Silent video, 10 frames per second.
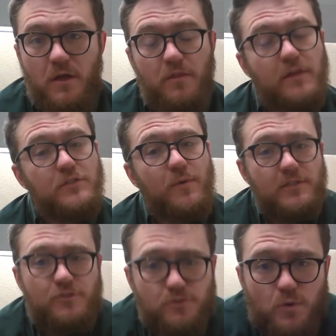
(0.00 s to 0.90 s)
These
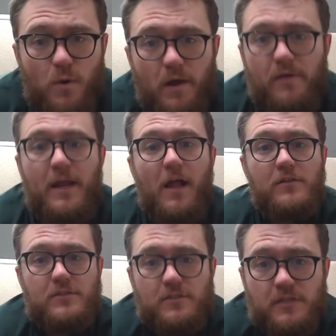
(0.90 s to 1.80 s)
questions require
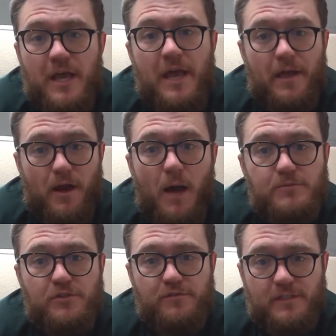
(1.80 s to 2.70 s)
analysis and
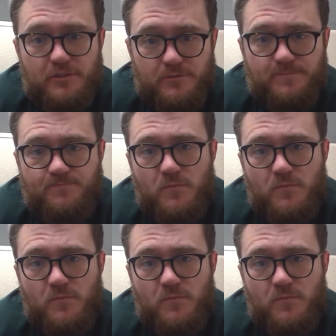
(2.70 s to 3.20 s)
observation,